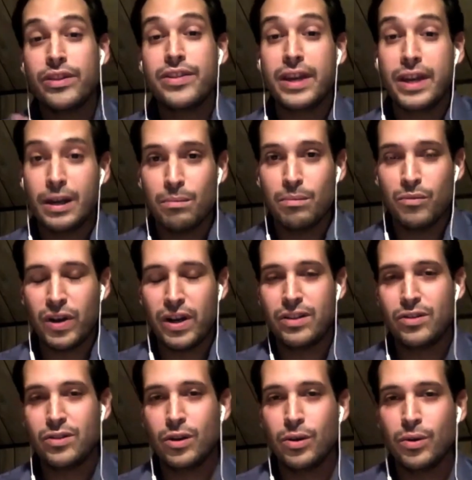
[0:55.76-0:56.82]
theme,
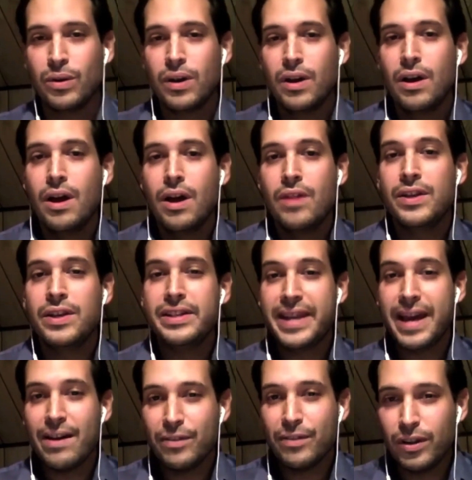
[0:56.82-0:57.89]
right? So the
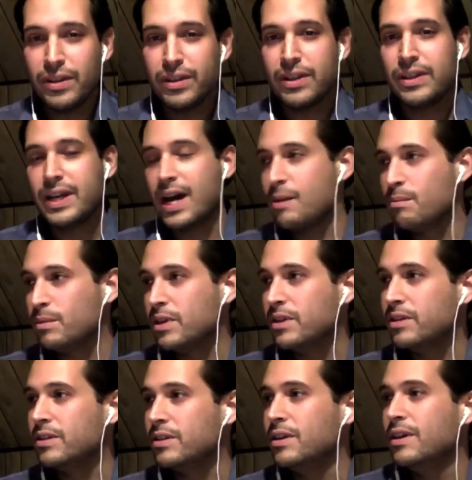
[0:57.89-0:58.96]
devil in the
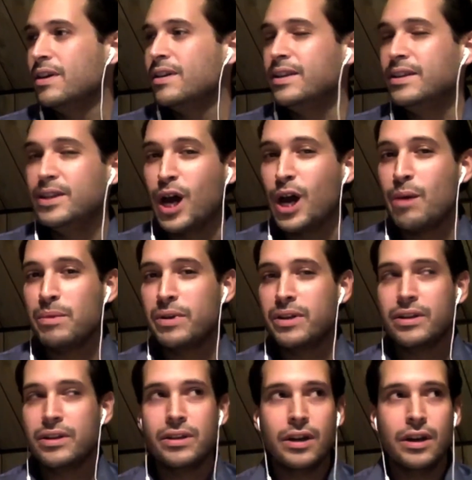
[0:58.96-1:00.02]
diamond, the
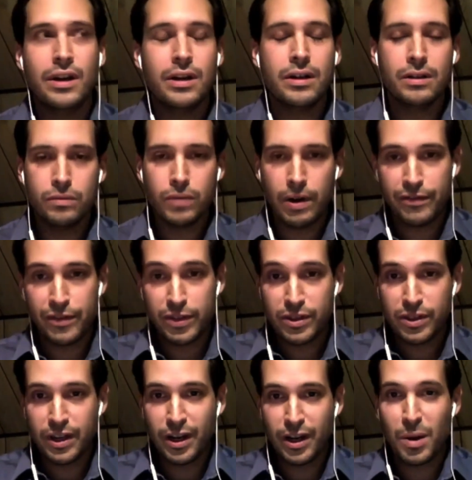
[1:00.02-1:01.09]
diamond uh,
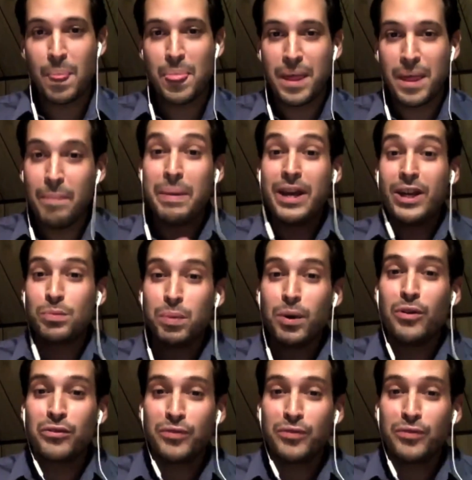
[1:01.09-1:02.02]
referencing a baseball